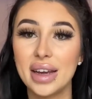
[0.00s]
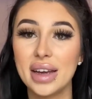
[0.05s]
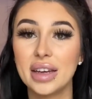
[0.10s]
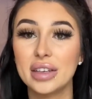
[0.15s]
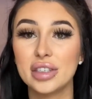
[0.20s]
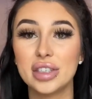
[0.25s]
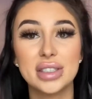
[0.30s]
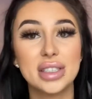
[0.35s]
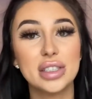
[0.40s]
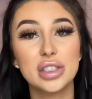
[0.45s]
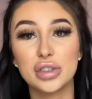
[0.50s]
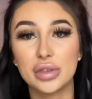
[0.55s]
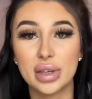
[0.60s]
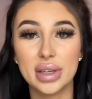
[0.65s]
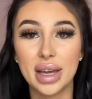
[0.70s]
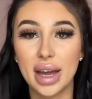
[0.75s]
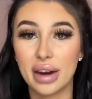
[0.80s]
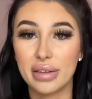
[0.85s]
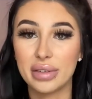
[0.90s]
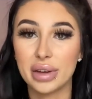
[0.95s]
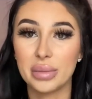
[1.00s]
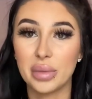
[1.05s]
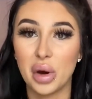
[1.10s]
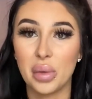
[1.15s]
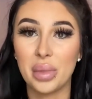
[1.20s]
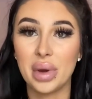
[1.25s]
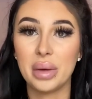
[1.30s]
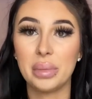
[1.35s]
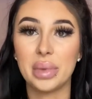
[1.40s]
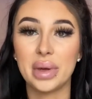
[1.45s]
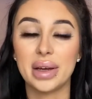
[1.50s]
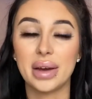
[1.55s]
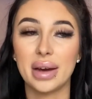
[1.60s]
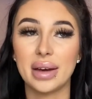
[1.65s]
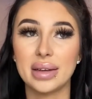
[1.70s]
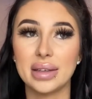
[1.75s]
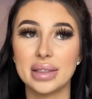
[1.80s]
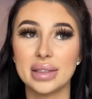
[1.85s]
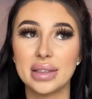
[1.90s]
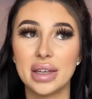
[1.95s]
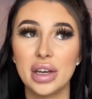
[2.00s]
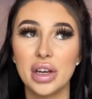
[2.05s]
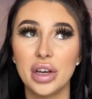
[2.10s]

just enjoying every moment, because